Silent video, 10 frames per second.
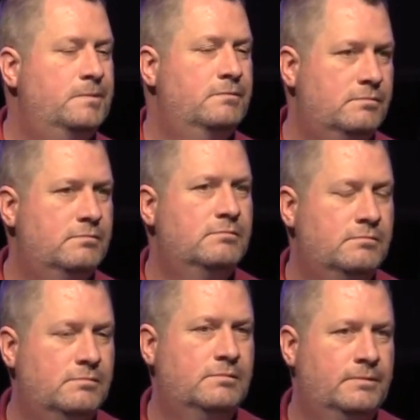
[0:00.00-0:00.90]

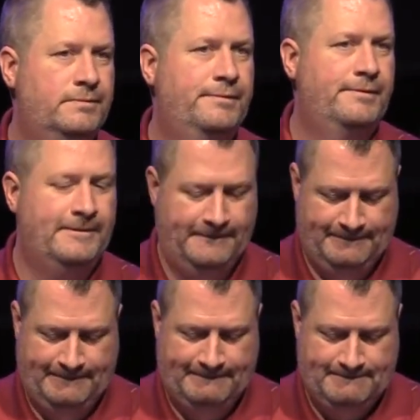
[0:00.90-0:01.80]

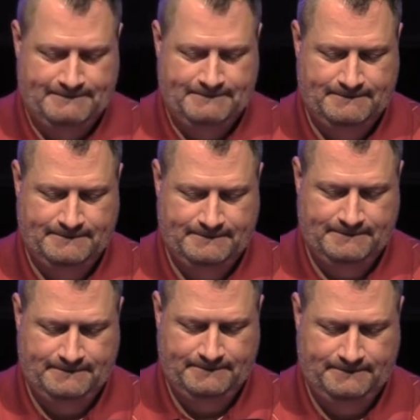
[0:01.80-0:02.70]
Nothing is said.